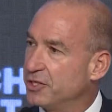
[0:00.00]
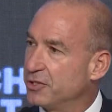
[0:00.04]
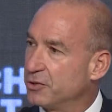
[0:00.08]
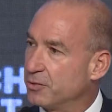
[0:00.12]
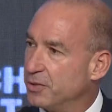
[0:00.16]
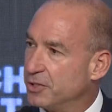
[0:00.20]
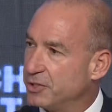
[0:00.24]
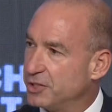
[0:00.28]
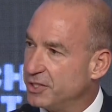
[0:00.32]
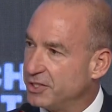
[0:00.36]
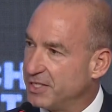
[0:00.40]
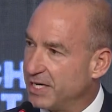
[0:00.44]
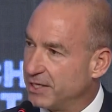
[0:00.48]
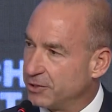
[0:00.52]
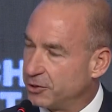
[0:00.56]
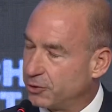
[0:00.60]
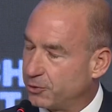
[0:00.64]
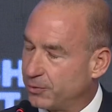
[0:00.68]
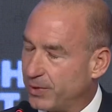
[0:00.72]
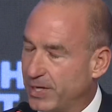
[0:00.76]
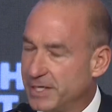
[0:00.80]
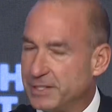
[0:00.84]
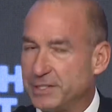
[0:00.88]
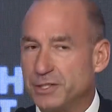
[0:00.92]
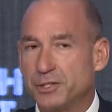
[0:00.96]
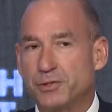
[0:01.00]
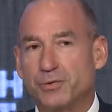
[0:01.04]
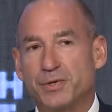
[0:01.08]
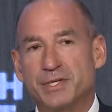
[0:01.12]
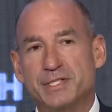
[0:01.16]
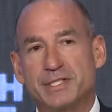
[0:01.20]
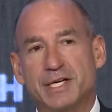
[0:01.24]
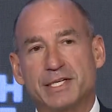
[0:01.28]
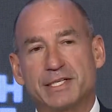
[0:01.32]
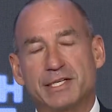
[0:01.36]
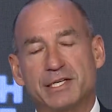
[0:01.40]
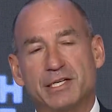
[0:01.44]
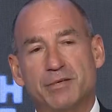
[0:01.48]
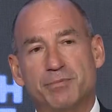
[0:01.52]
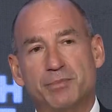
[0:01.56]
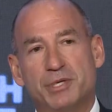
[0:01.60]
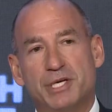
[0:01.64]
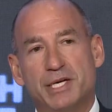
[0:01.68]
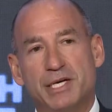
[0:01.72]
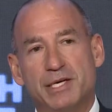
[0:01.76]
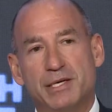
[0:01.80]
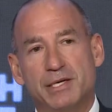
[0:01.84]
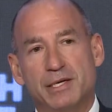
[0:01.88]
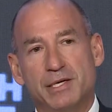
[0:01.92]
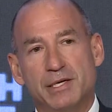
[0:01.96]
The question is, how transitory is that going to
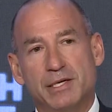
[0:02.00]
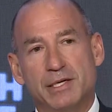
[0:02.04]
be?